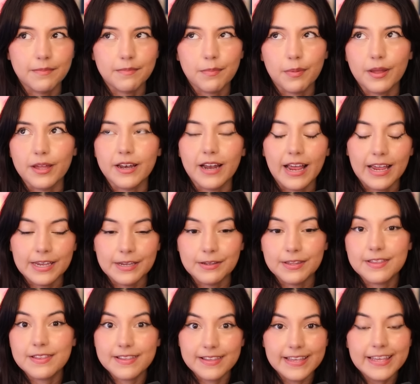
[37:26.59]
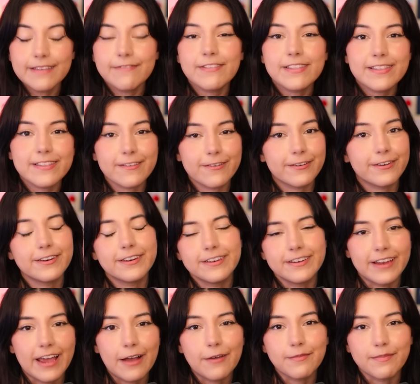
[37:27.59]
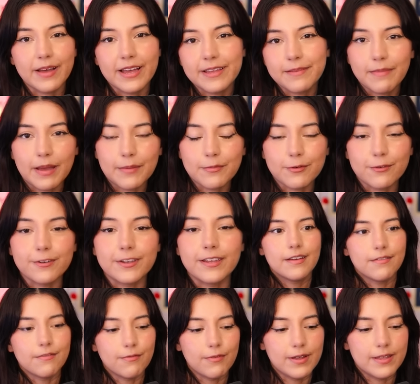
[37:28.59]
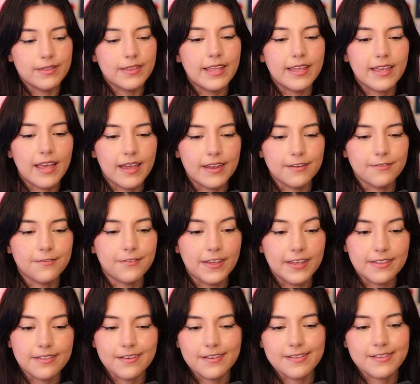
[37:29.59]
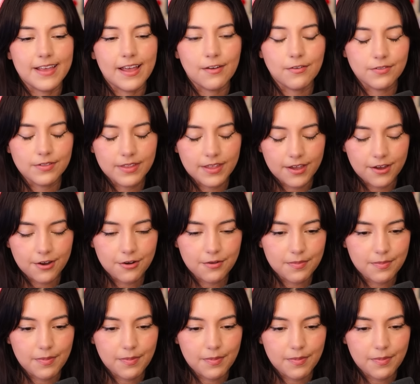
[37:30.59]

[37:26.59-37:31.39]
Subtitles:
but I even started to doubt my memory when they kind of faked us out there.